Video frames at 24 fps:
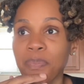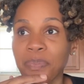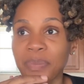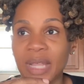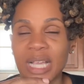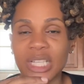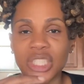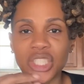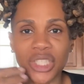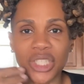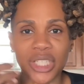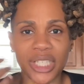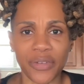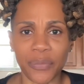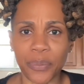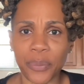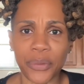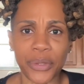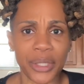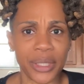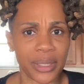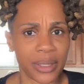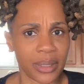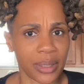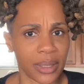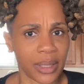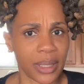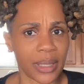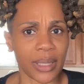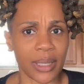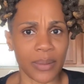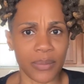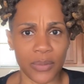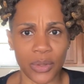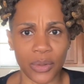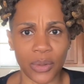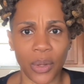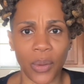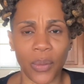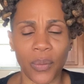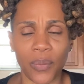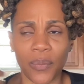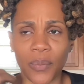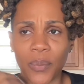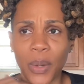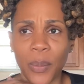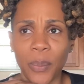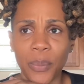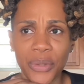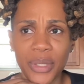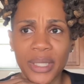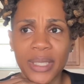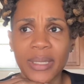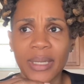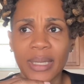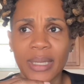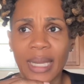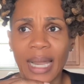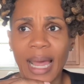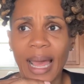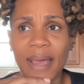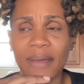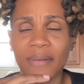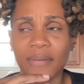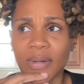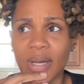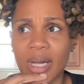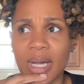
And she lived pretty good, you know, a pretty good life.